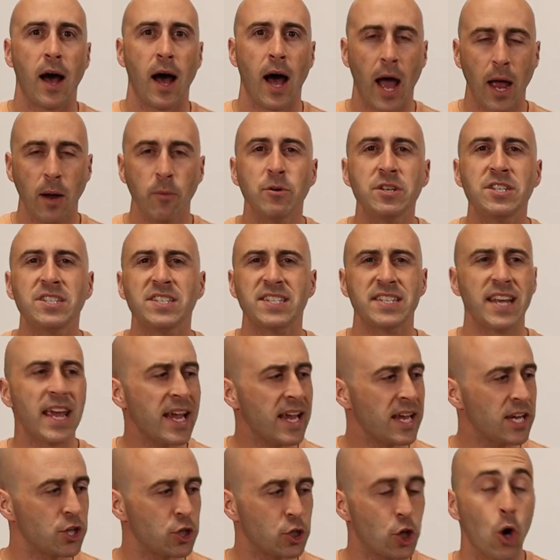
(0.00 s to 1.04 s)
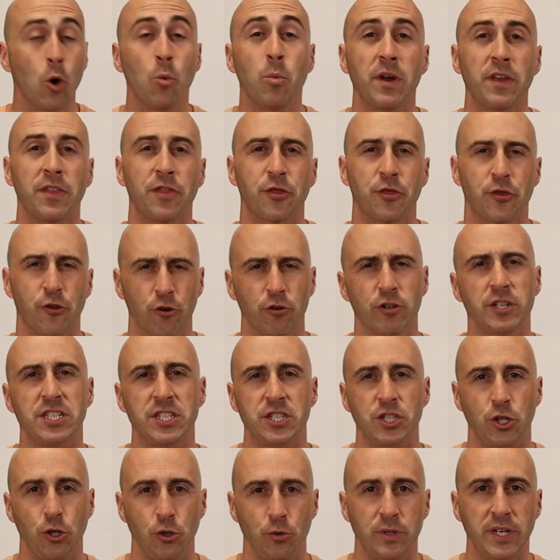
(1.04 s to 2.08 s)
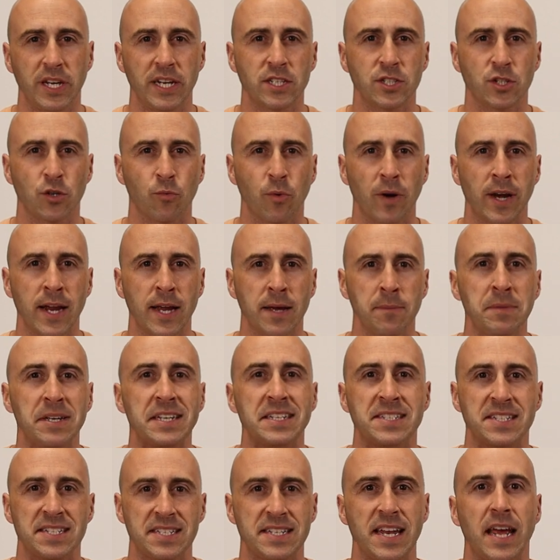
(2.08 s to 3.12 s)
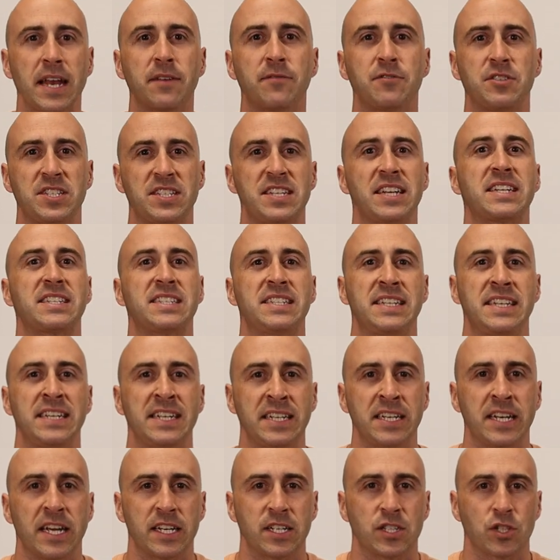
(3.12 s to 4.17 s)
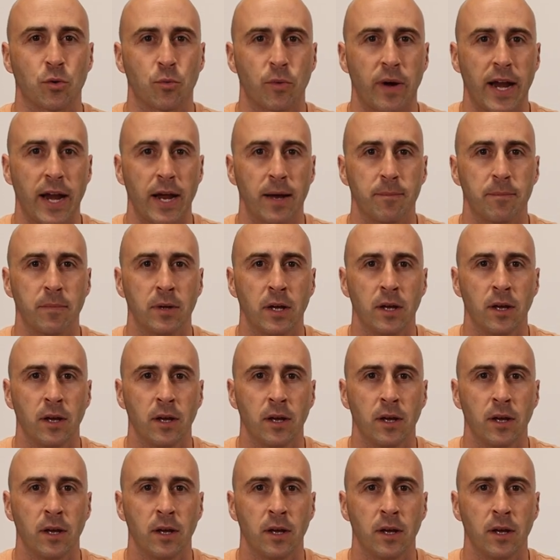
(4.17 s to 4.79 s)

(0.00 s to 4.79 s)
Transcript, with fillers: I would say go with thirty-two gigs of RAM instead of sixteen gigs of RAM.